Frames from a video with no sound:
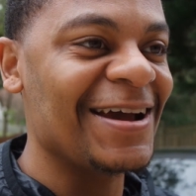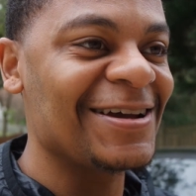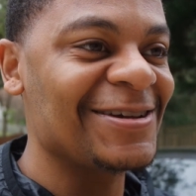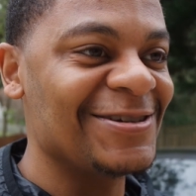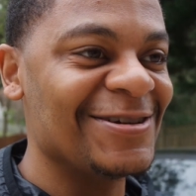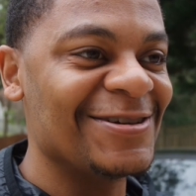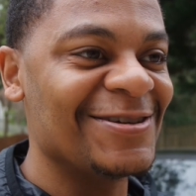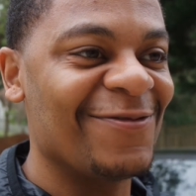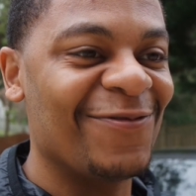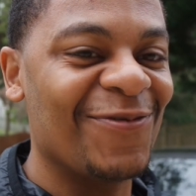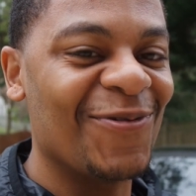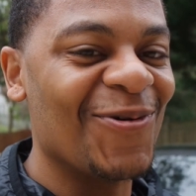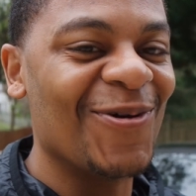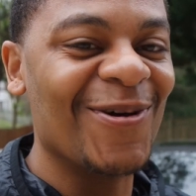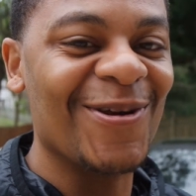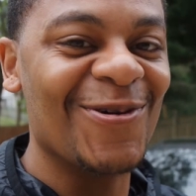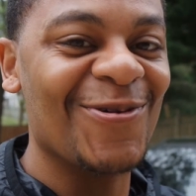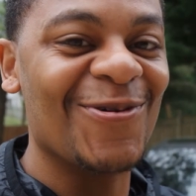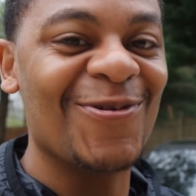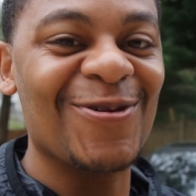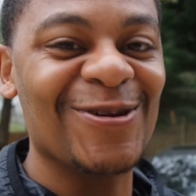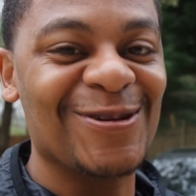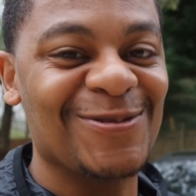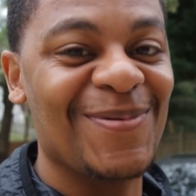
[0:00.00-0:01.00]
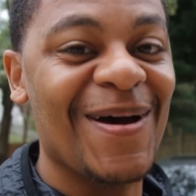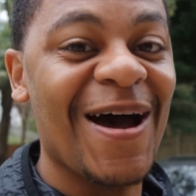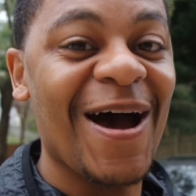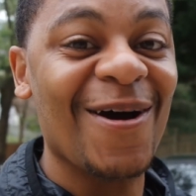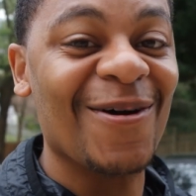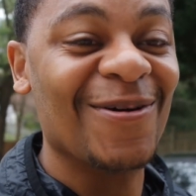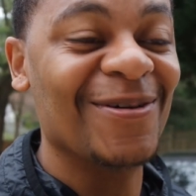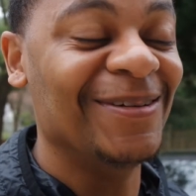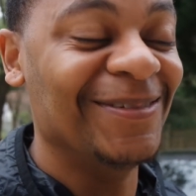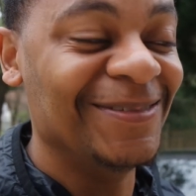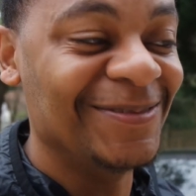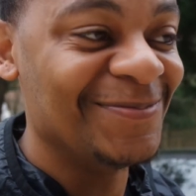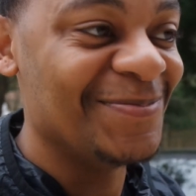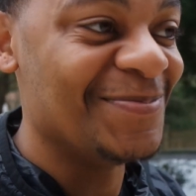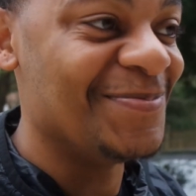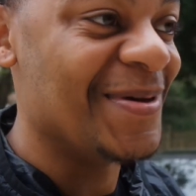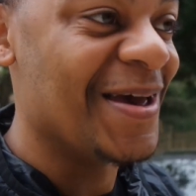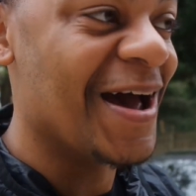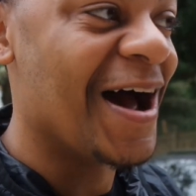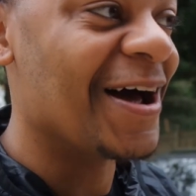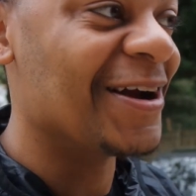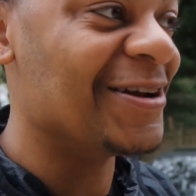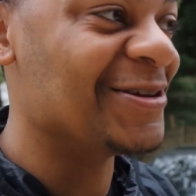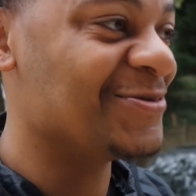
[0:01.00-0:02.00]
extra 40 horsepower.
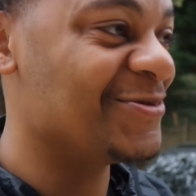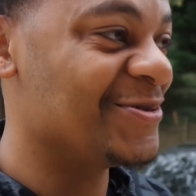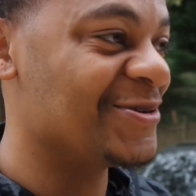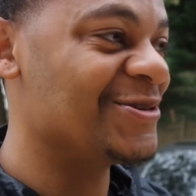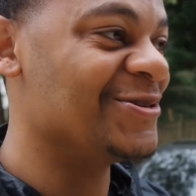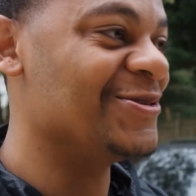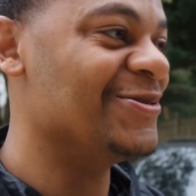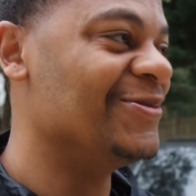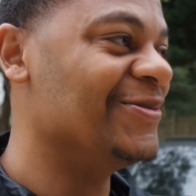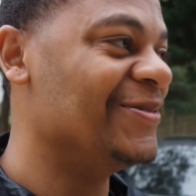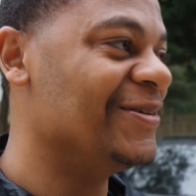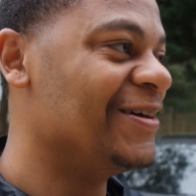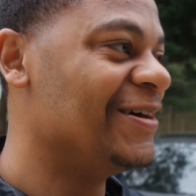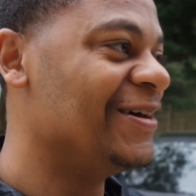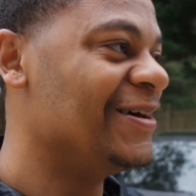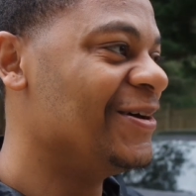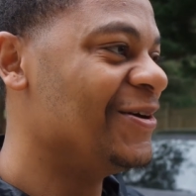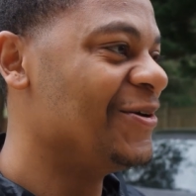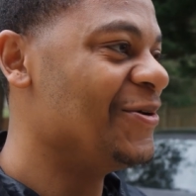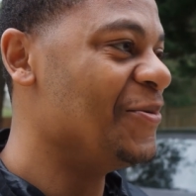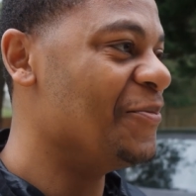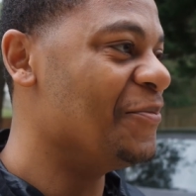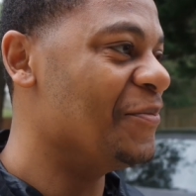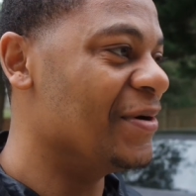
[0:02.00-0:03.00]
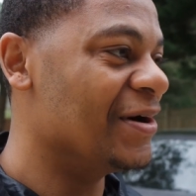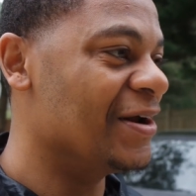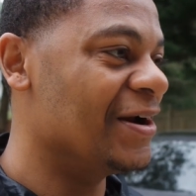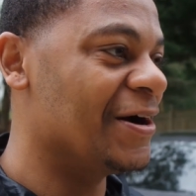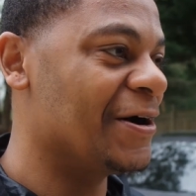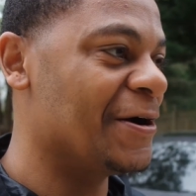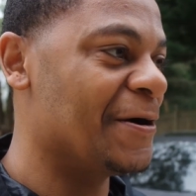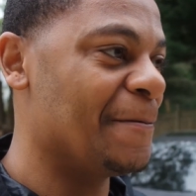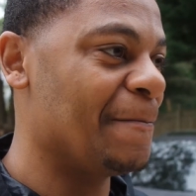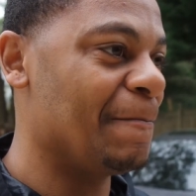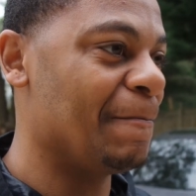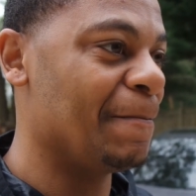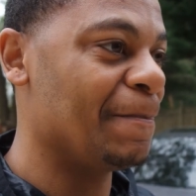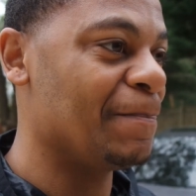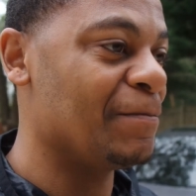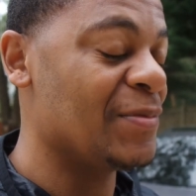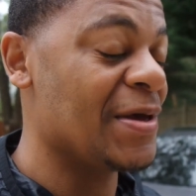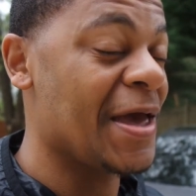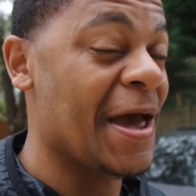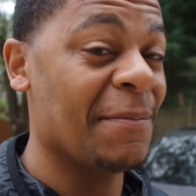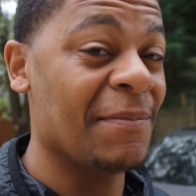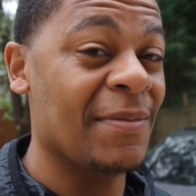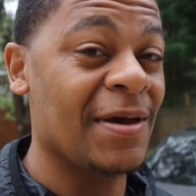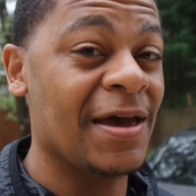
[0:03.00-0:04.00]
Be honest with you, but um,
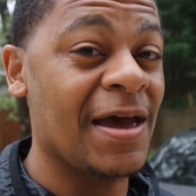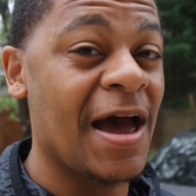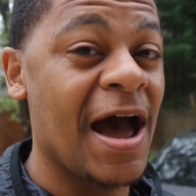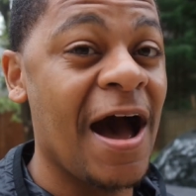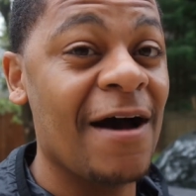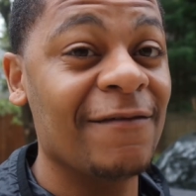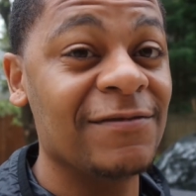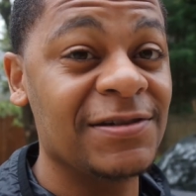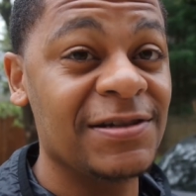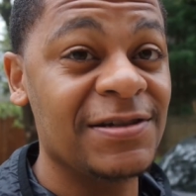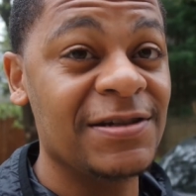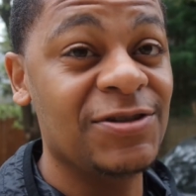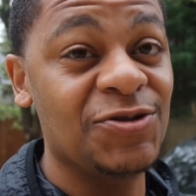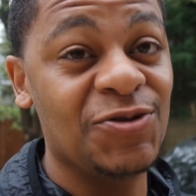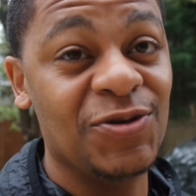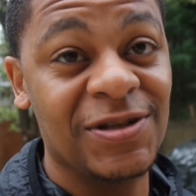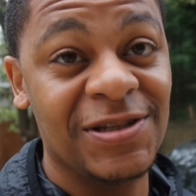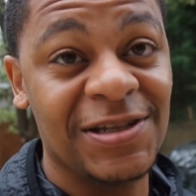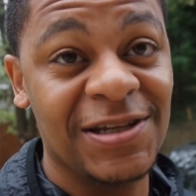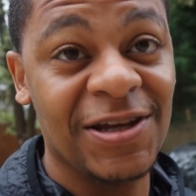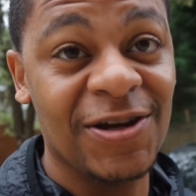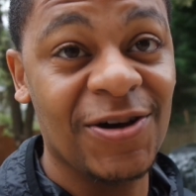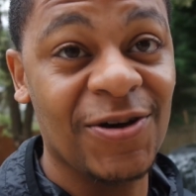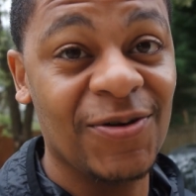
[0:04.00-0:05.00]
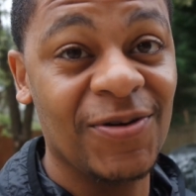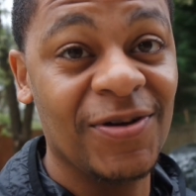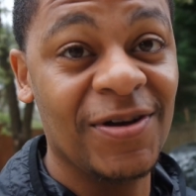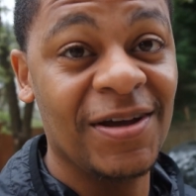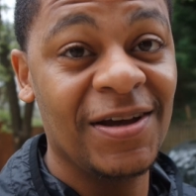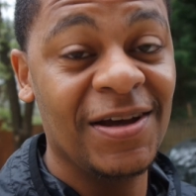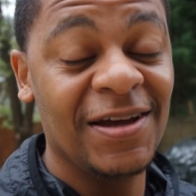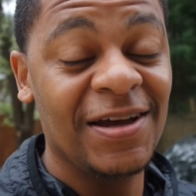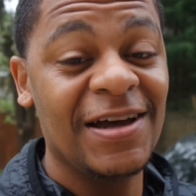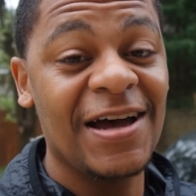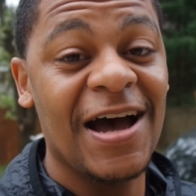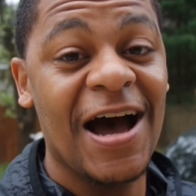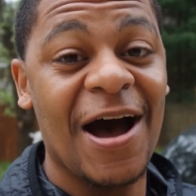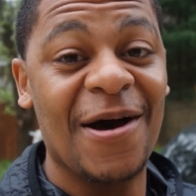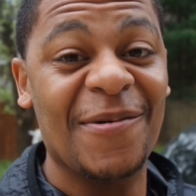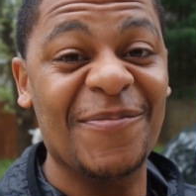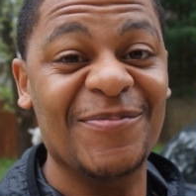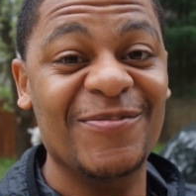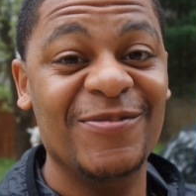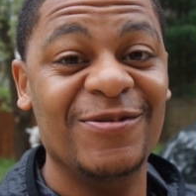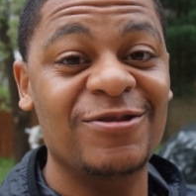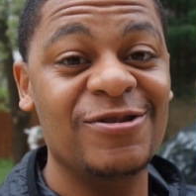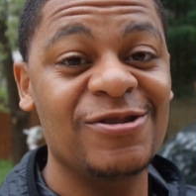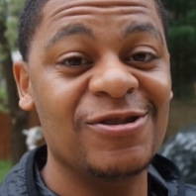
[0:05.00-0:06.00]
but yeah, man. Obviously, you could tell
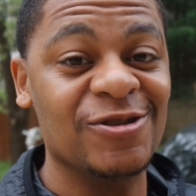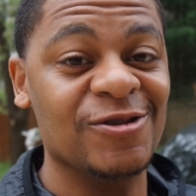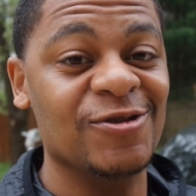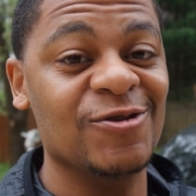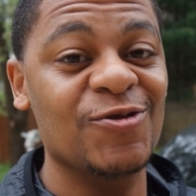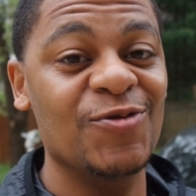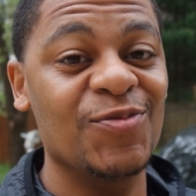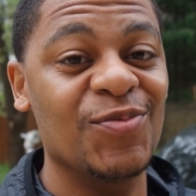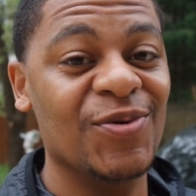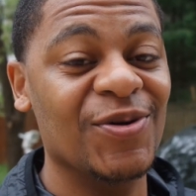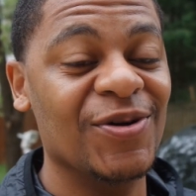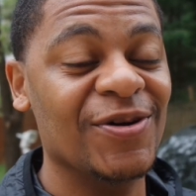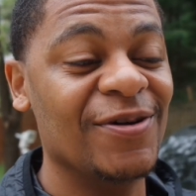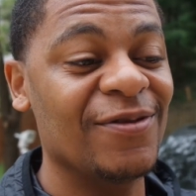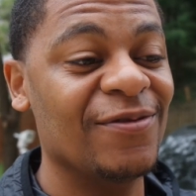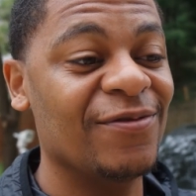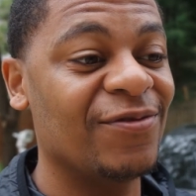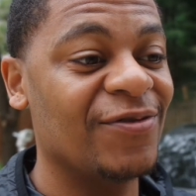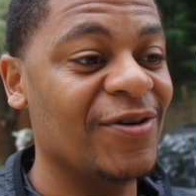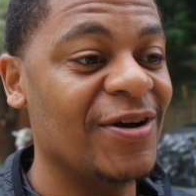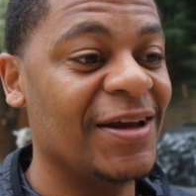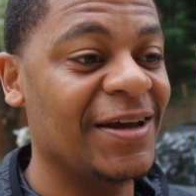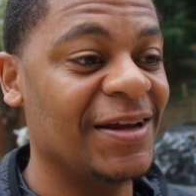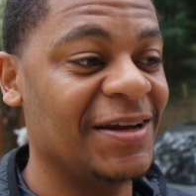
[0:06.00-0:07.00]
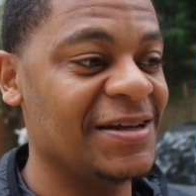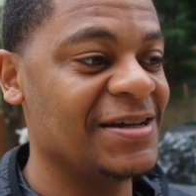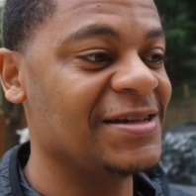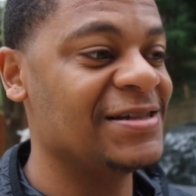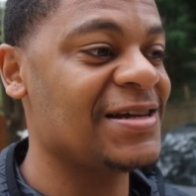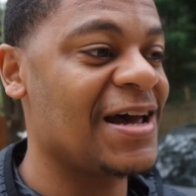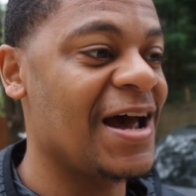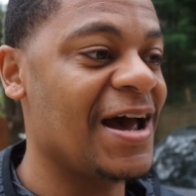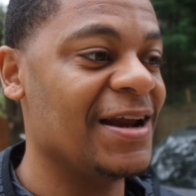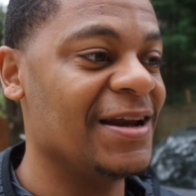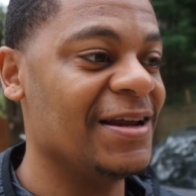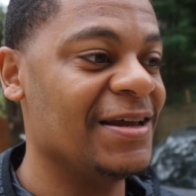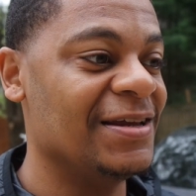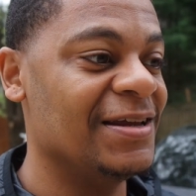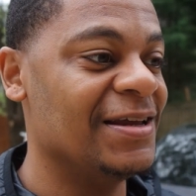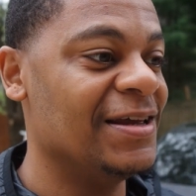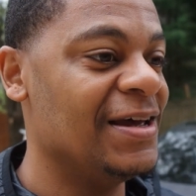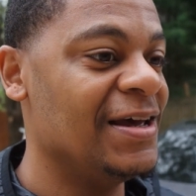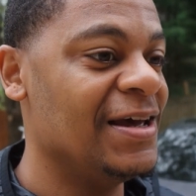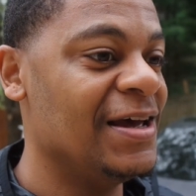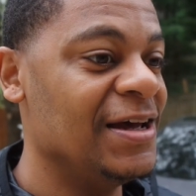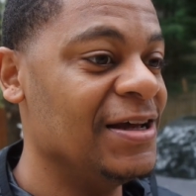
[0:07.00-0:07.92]
I'm super freaking excited.